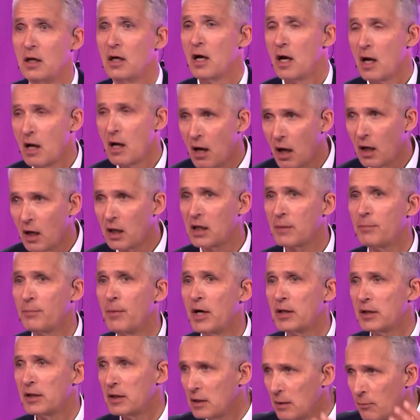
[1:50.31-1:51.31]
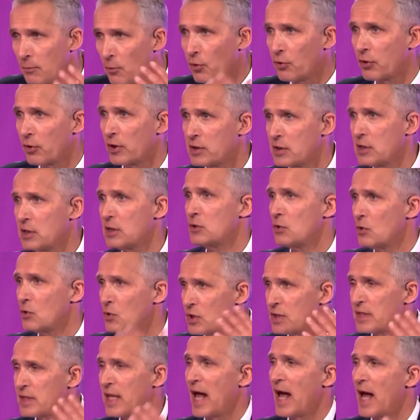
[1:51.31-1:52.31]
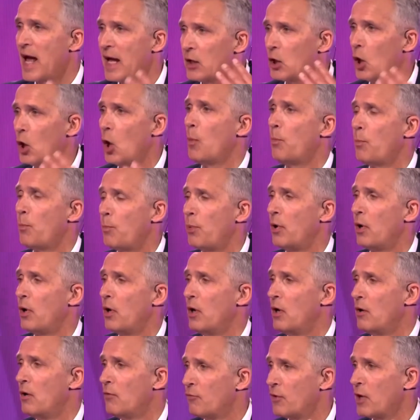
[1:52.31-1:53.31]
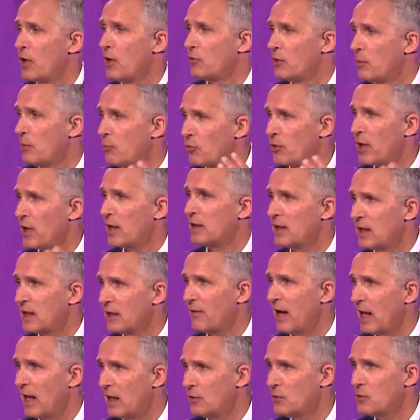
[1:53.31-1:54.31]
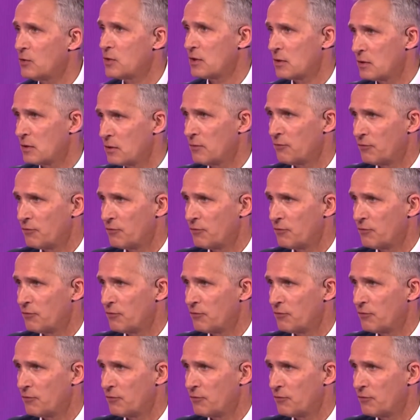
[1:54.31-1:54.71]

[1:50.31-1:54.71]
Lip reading: like-minded democracies to stand up for our democratic values,